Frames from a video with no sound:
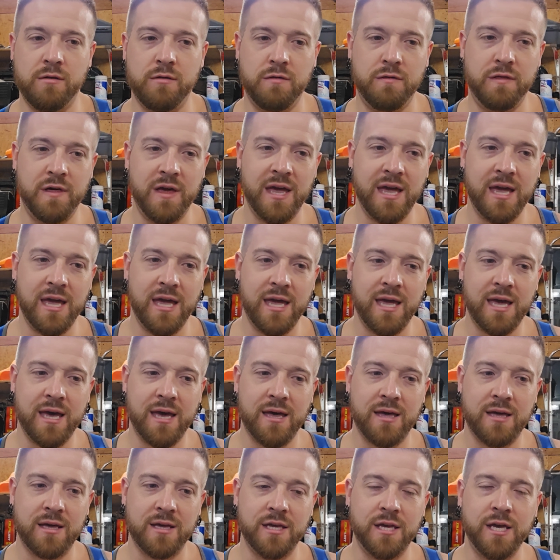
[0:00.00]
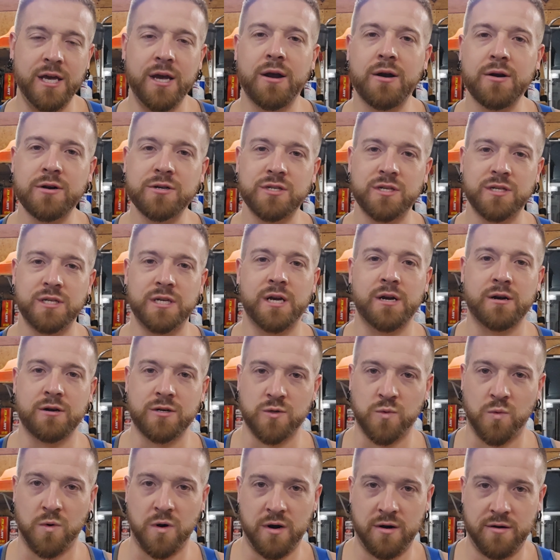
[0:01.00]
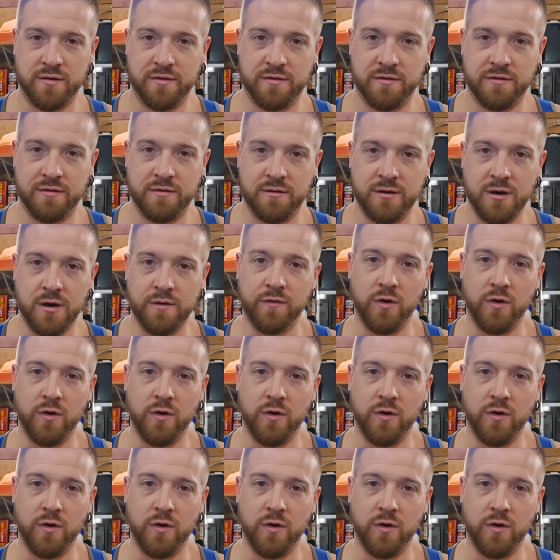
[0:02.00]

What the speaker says: the years and years worth